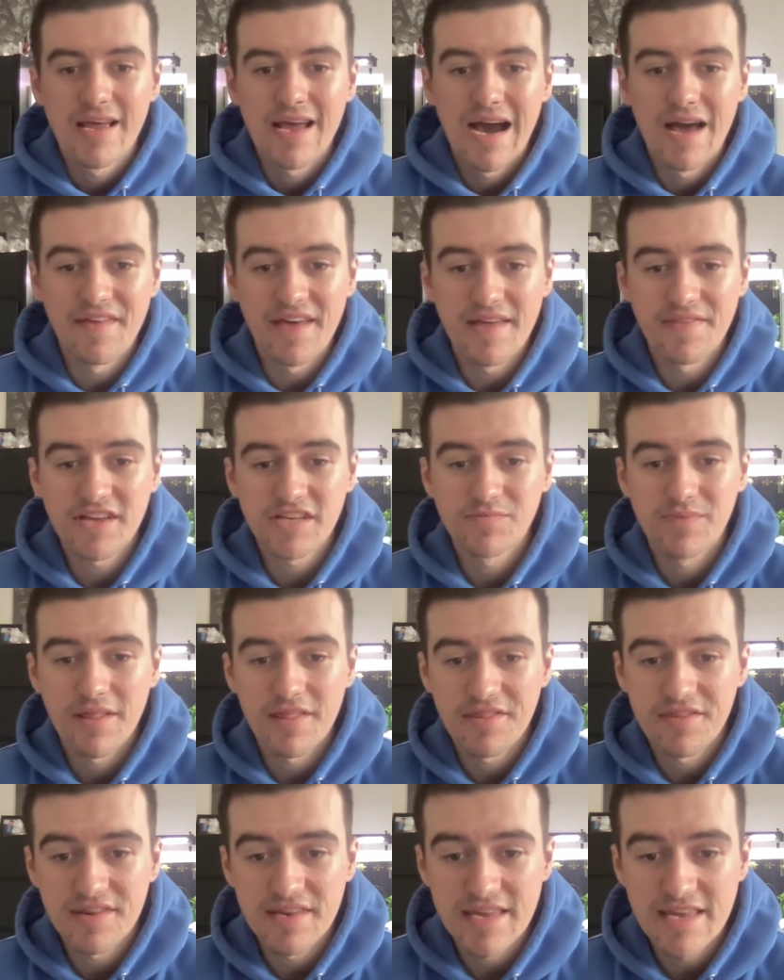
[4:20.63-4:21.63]
At the end of
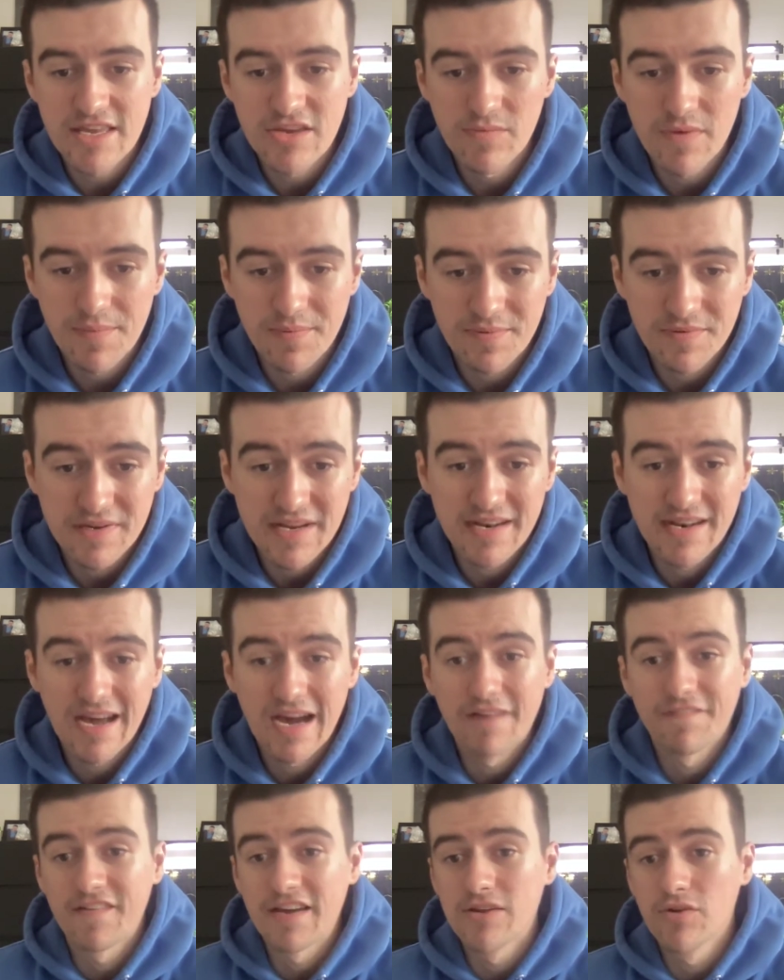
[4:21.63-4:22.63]
sprint 3, you'll be preparing
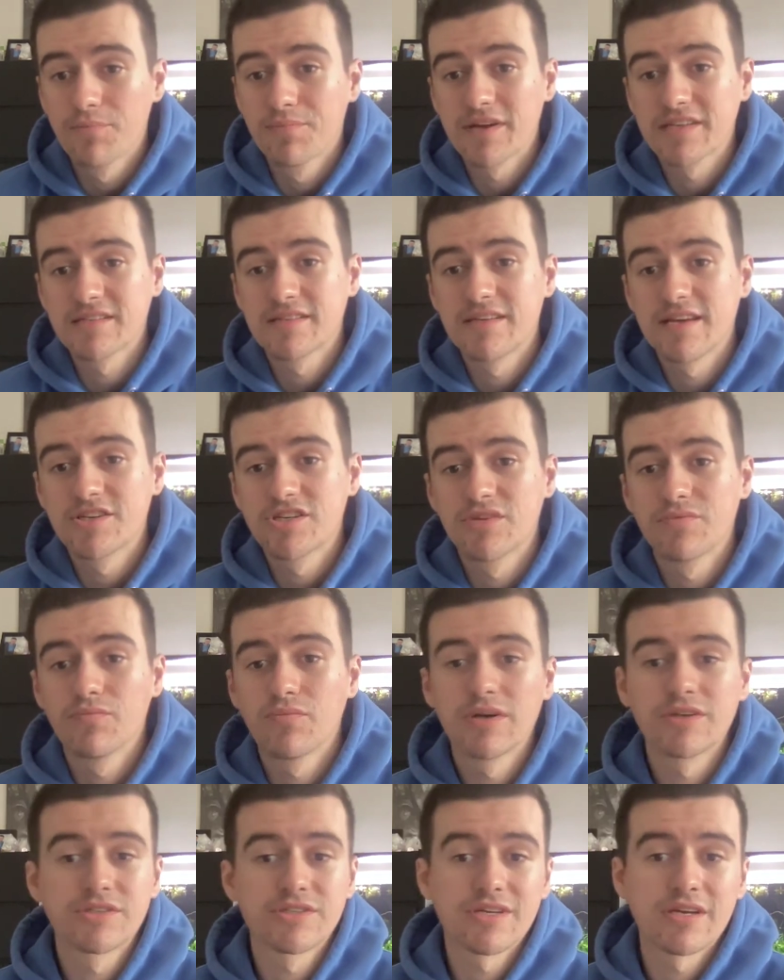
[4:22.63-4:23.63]
a final presentation,
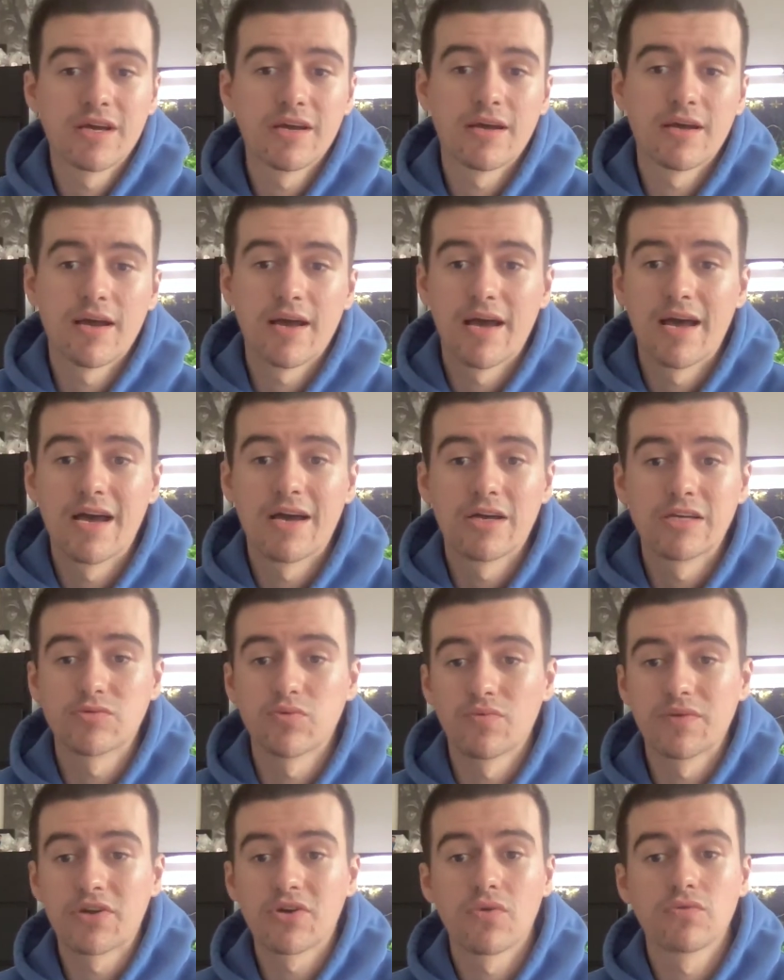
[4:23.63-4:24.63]
which is
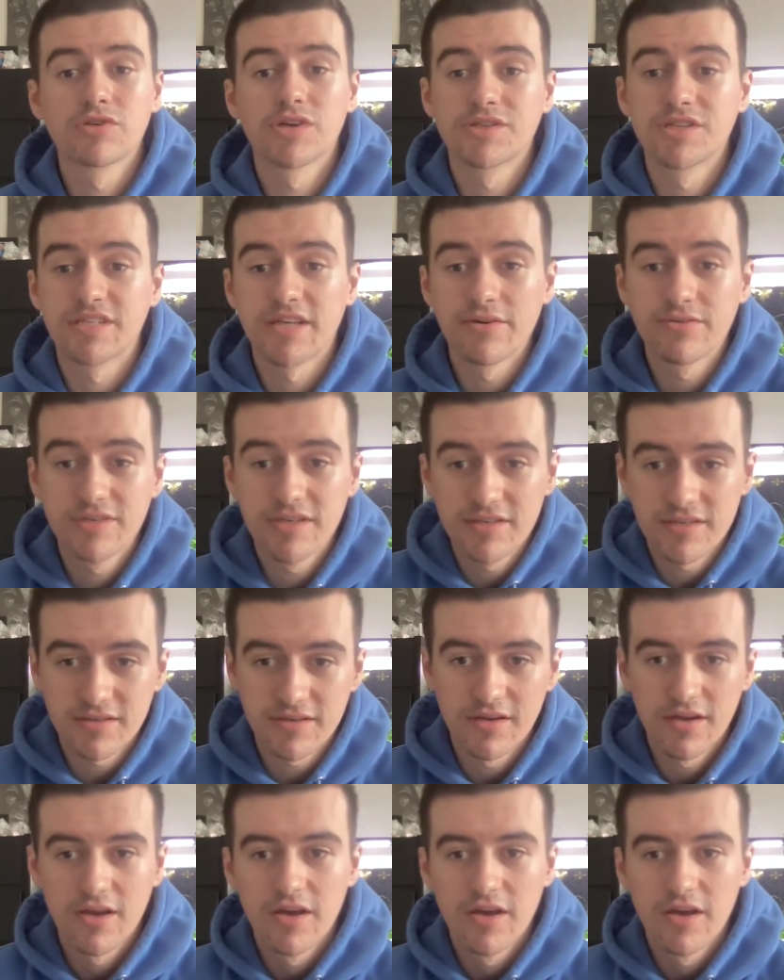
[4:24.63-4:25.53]
what we call judges' houses.